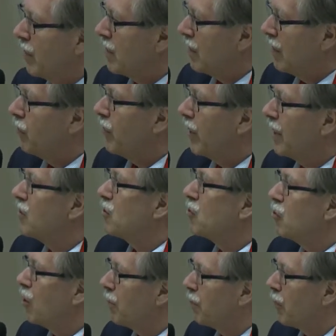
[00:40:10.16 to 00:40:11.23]
the invariance is
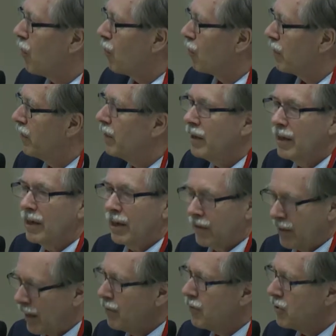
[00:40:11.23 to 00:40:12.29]
not broken, and
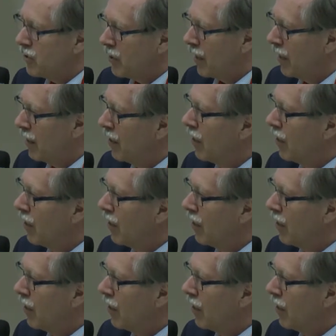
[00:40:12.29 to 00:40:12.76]
then we say,